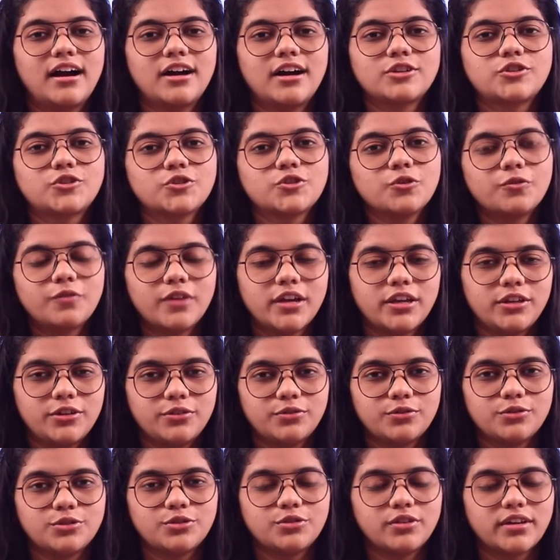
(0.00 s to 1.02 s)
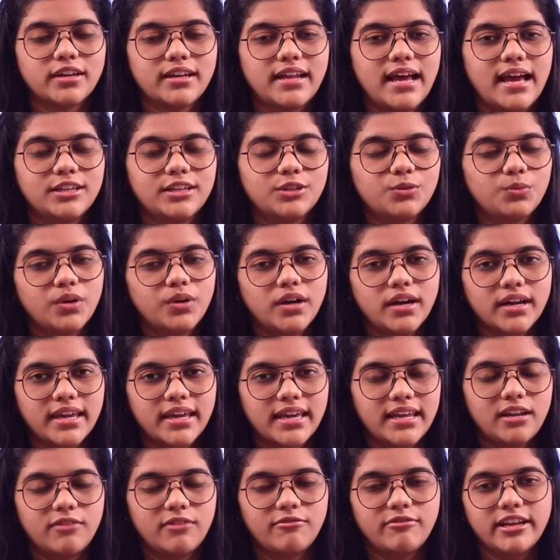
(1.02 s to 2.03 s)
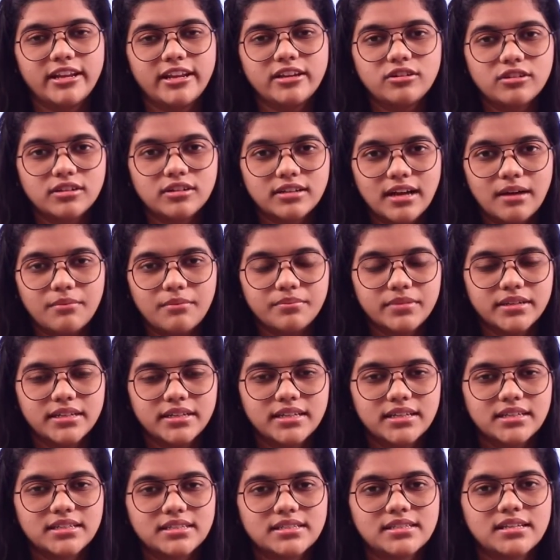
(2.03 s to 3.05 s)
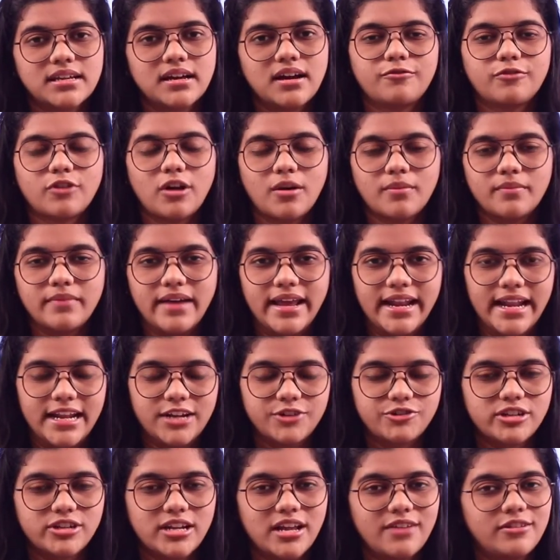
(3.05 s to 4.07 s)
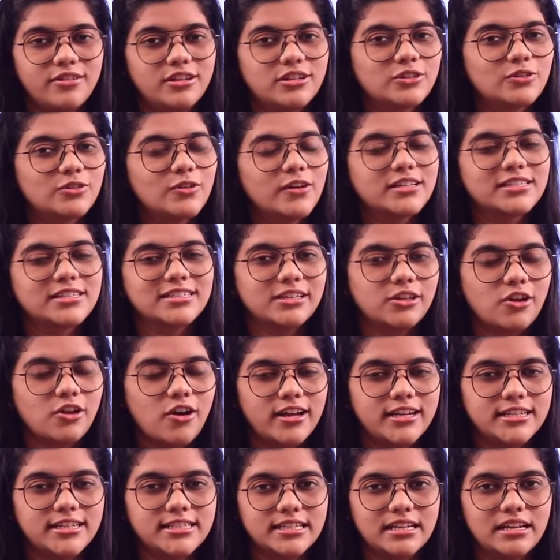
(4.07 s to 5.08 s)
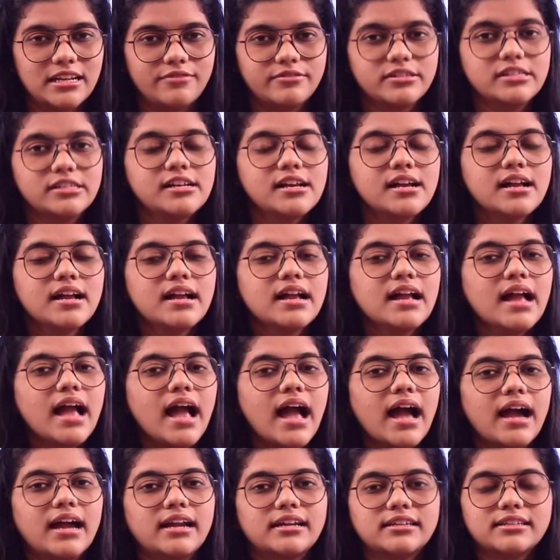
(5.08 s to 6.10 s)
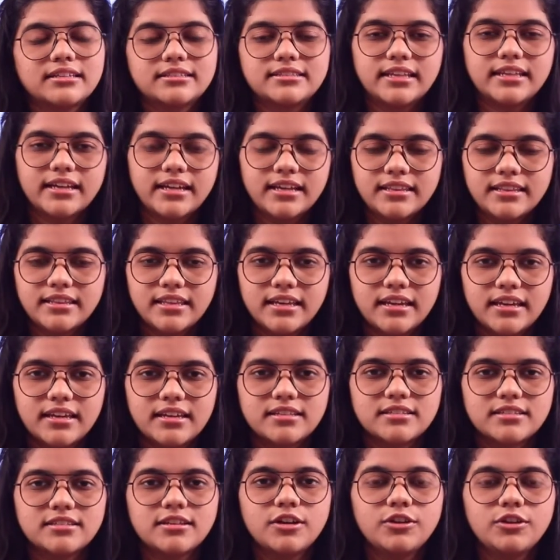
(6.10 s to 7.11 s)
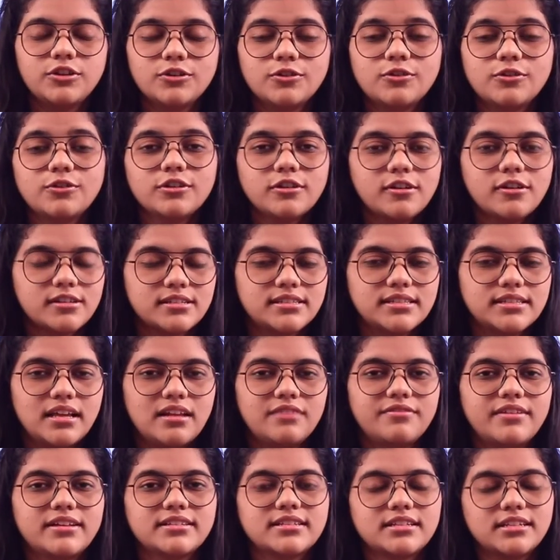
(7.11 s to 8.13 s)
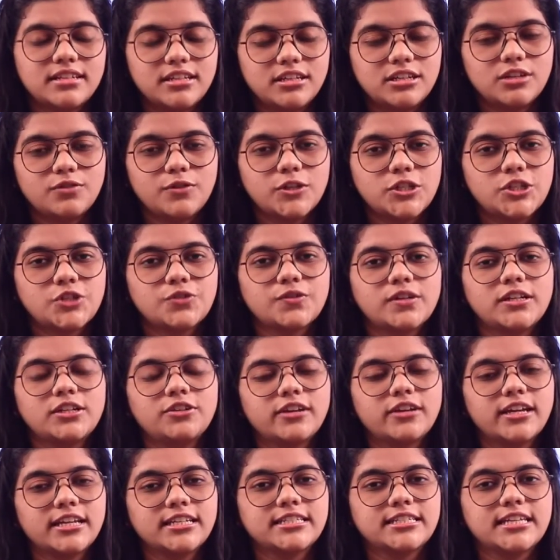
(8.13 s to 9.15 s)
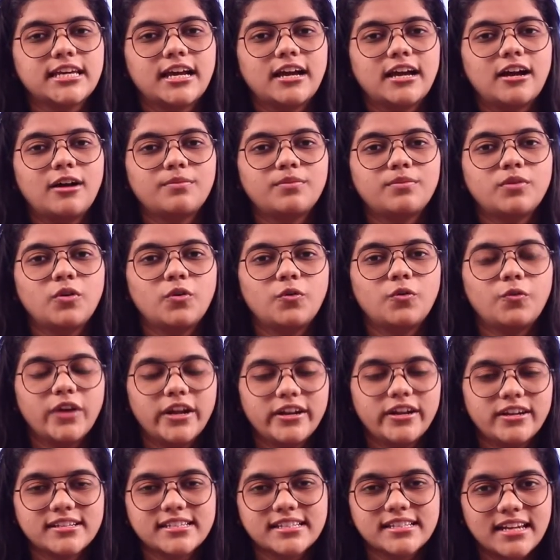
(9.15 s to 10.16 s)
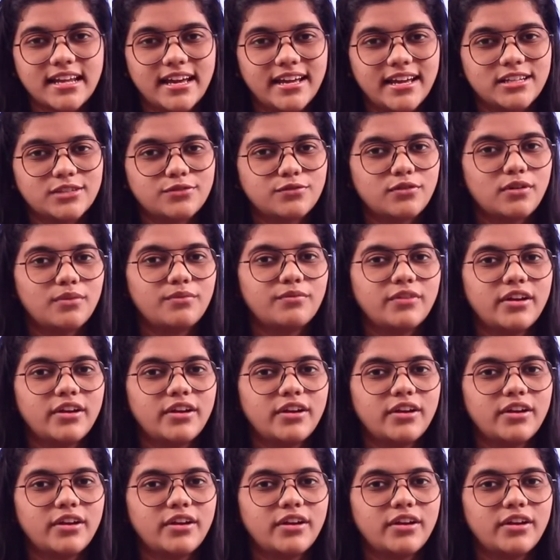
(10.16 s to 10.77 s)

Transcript: a two-way use. You can either work in very good companies from an entry level to a seniority level. And the second thing is you yourself as an individual, you can take up various clients from